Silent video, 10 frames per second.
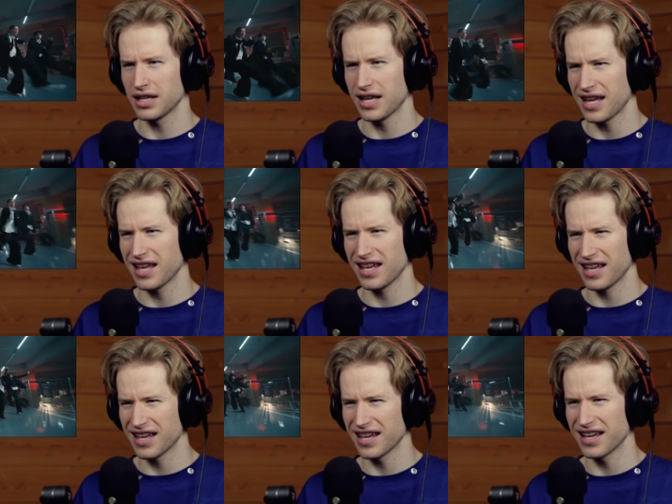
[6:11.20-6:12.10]

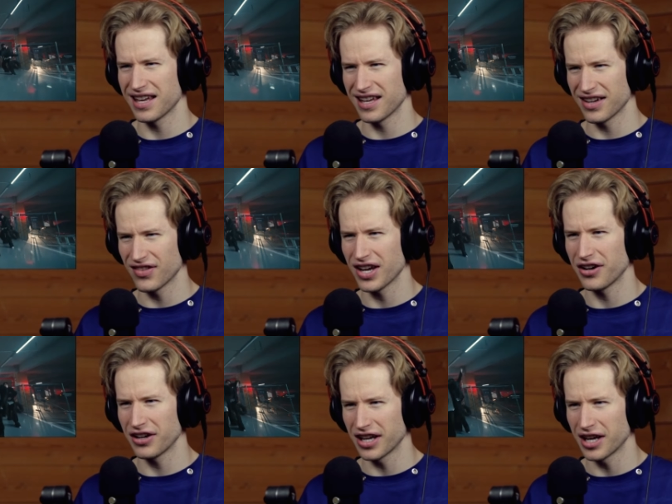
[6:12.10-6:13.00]
Hey,
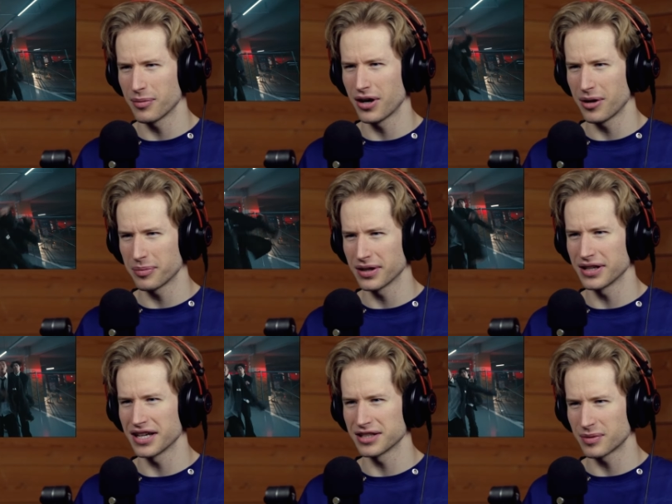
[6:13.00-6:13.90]
very hip-hop-y
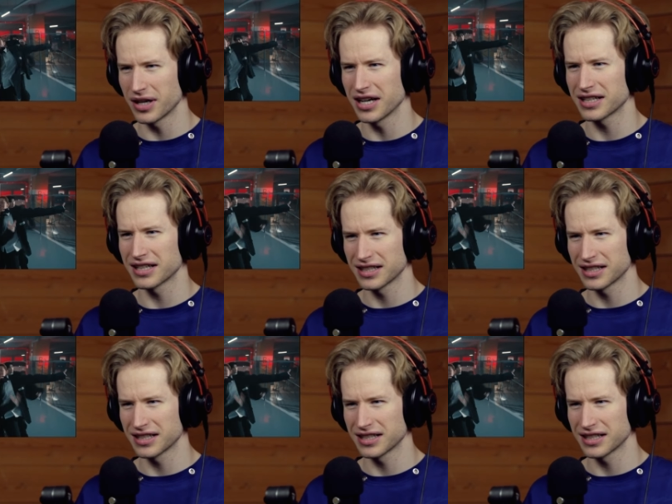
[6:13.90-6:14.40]
dance break.